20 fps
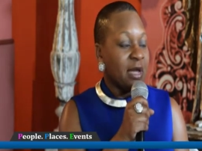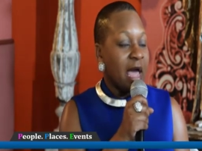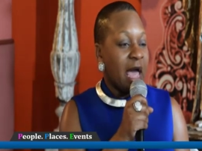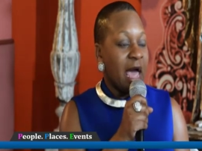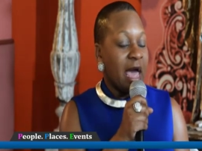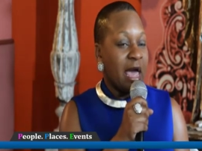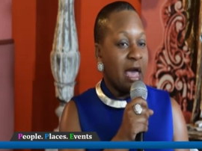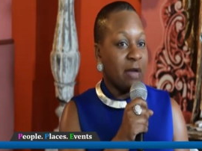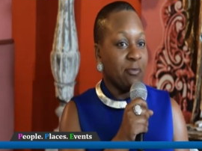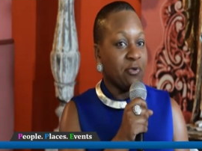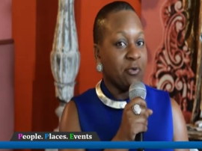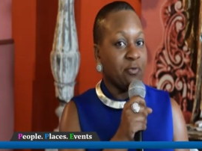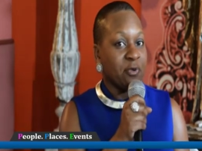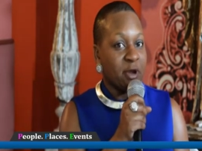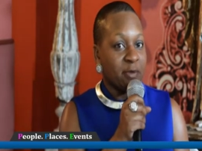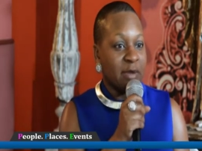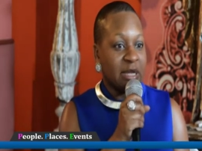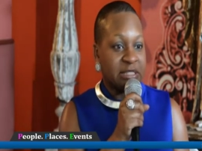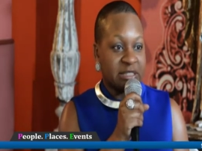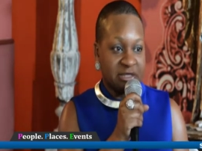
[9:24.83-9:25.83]
and
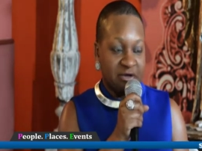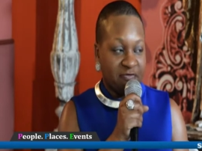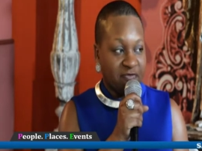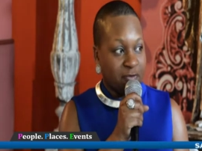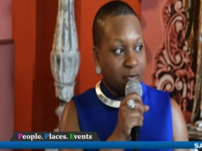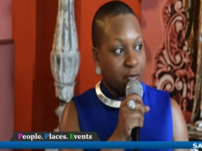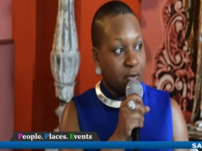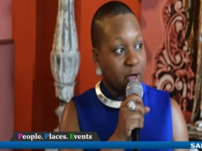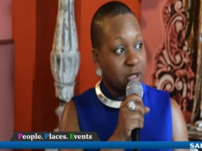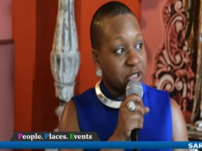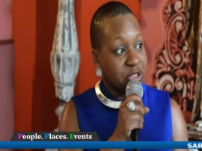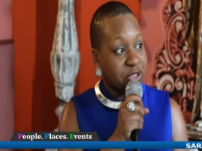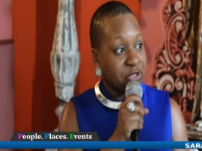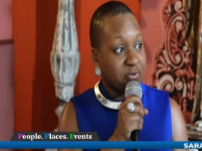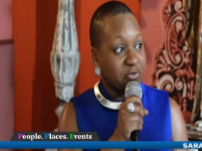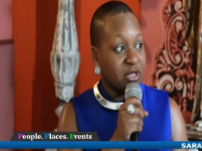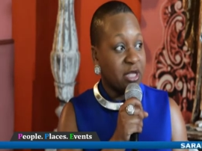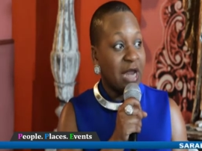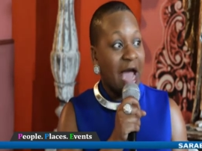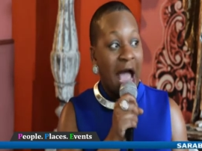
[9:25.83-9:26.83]
prepare myself for
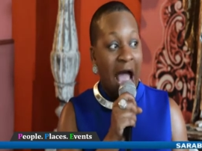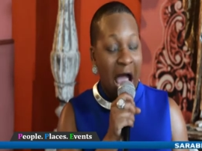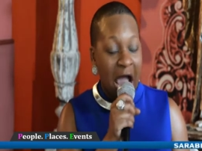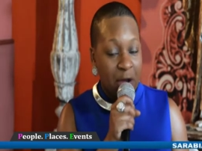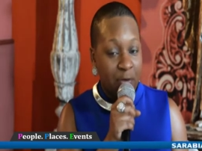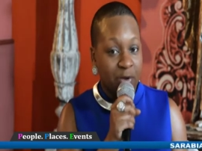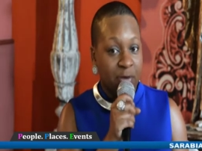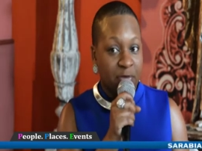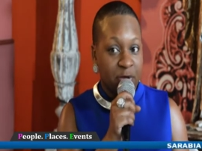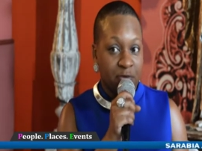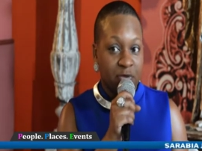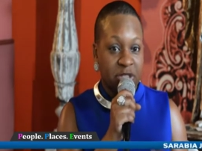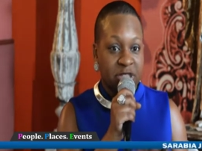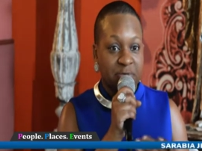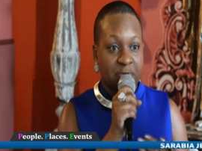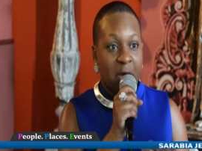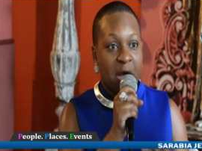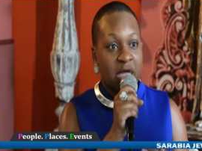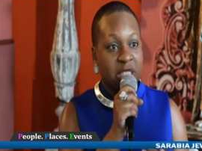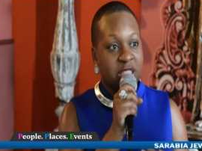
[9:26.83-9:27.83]
worship, then I would be
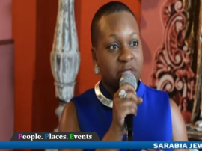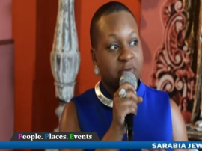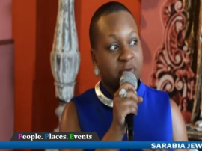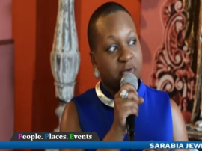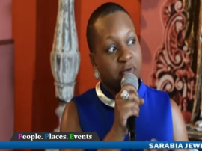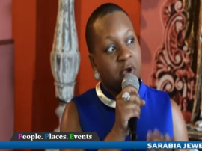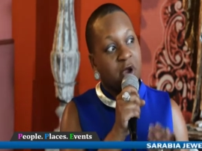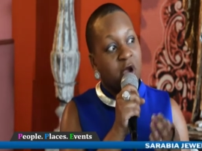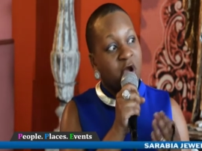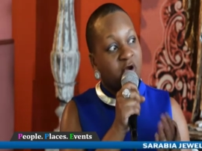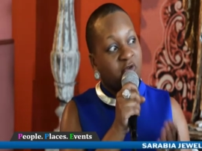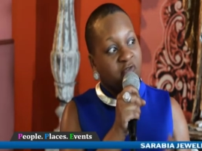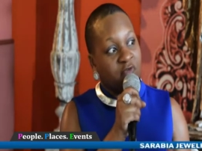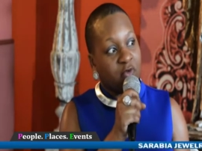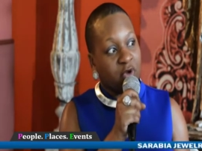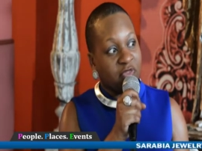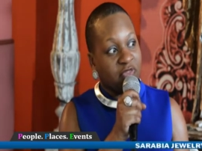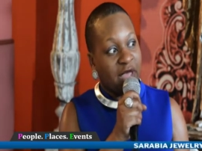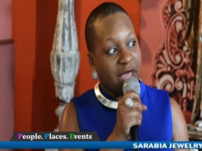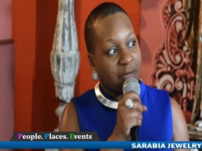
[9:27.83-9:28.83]
responsible
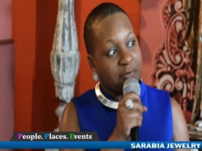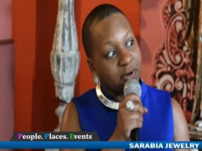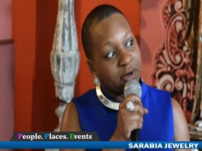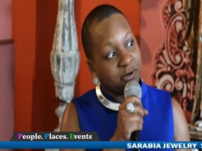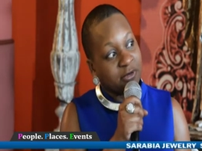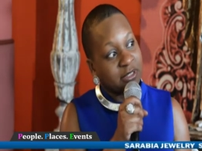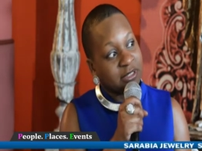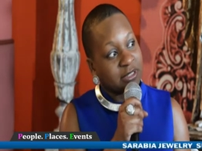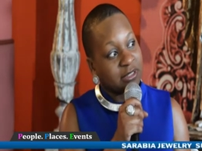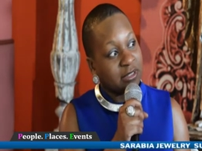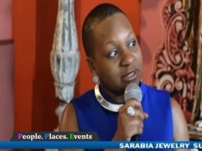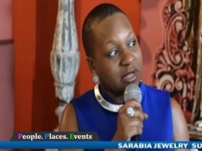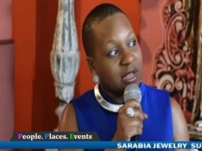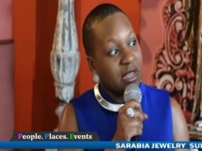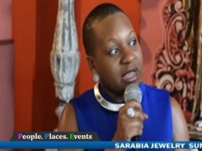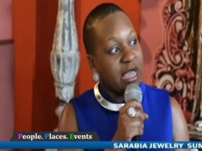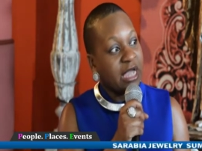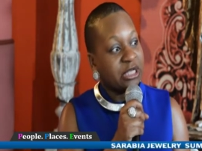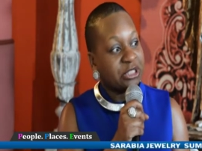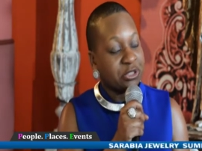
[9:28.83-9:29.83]
for that person.
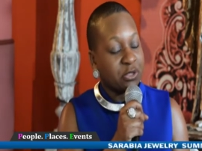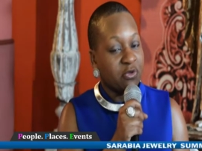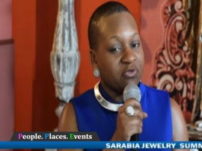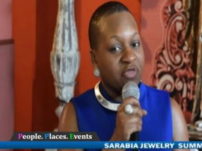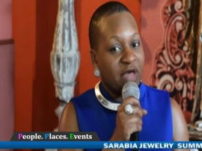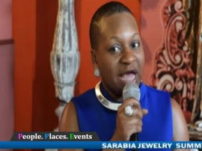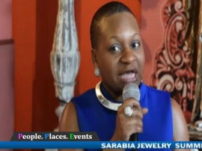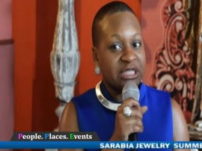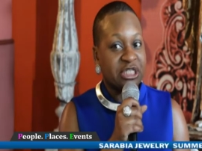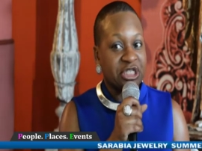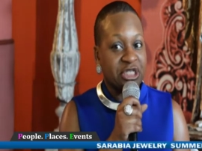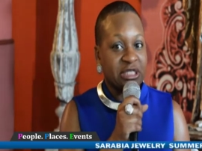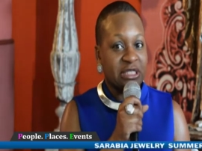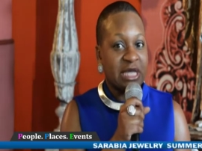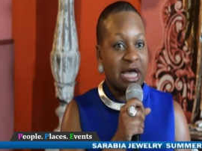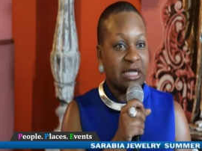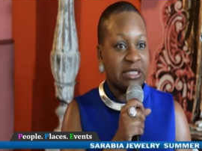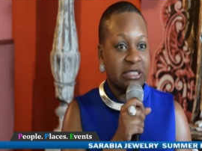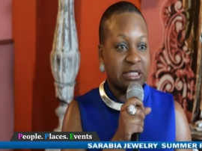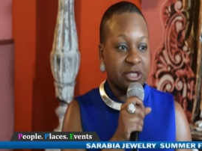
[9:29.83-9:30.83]
And so that's just
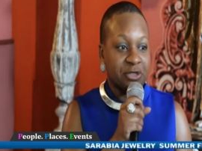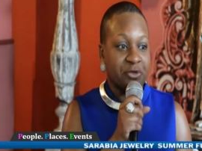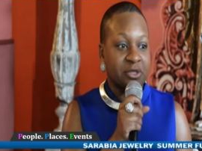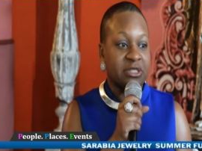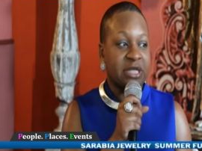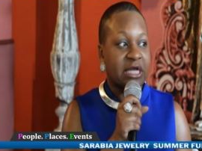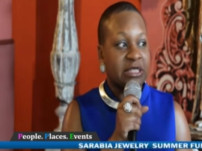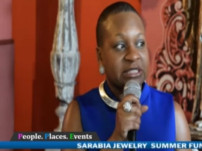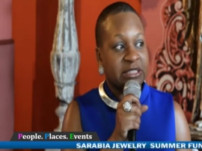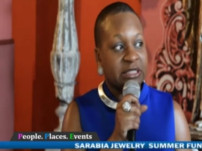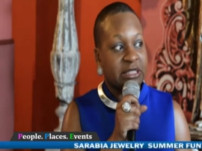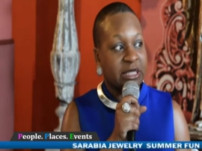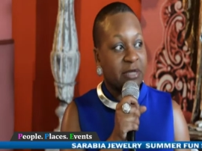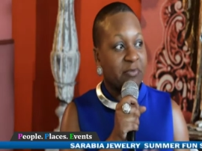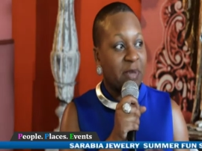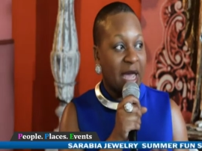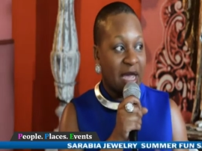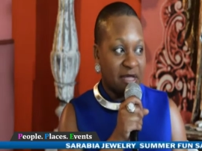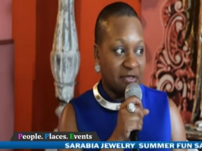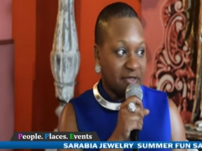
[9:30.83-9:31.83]
how serious I took it
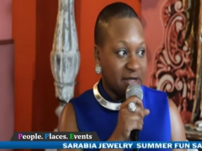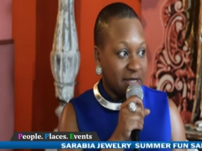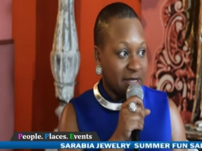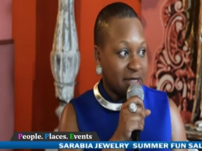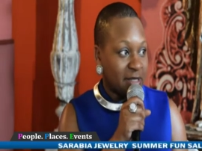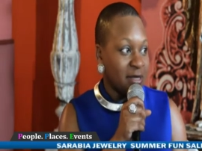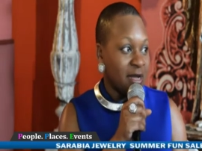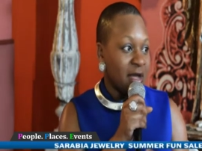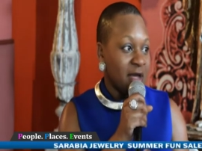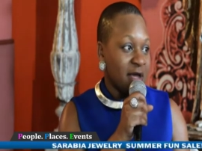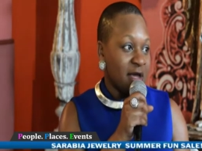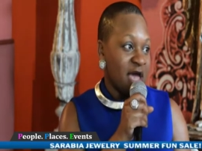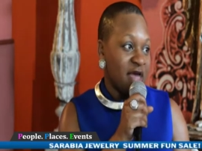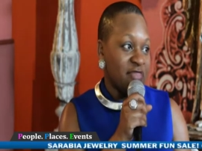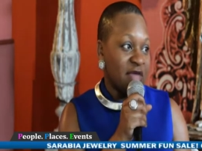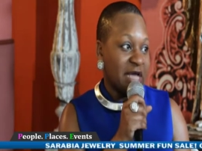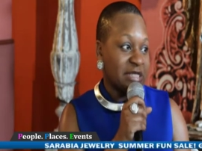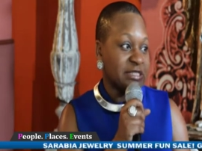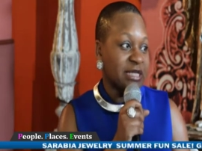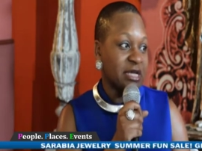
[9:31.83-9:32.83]
back then, and
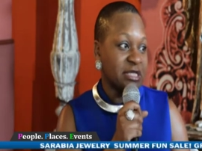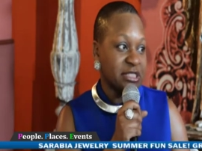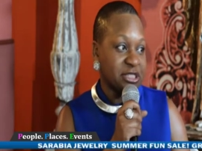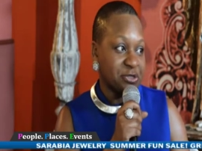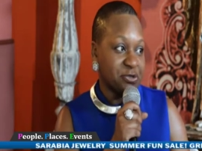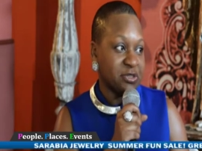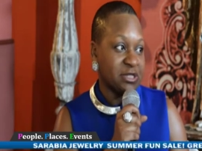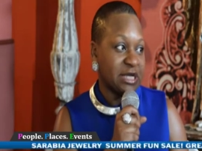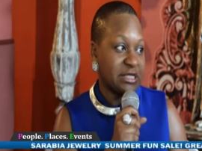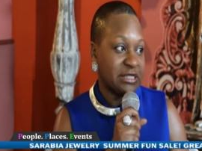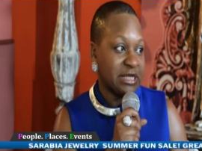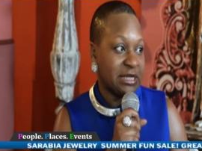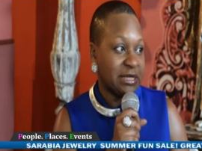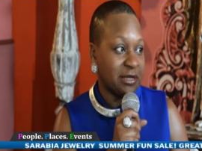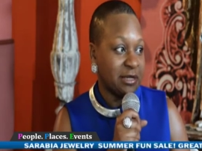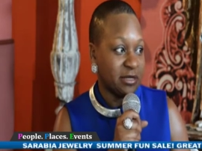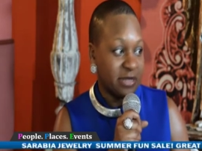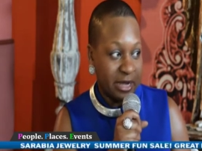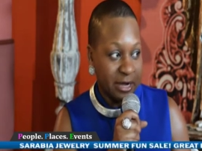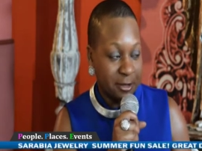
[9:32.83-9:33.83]
that's how serious I take
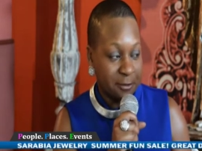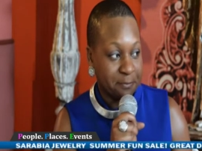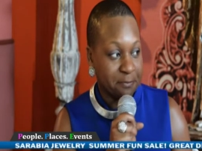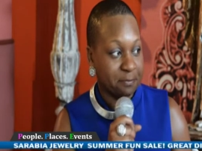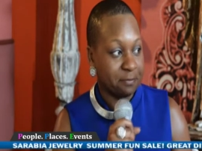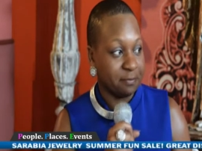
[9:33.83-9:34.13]
it now.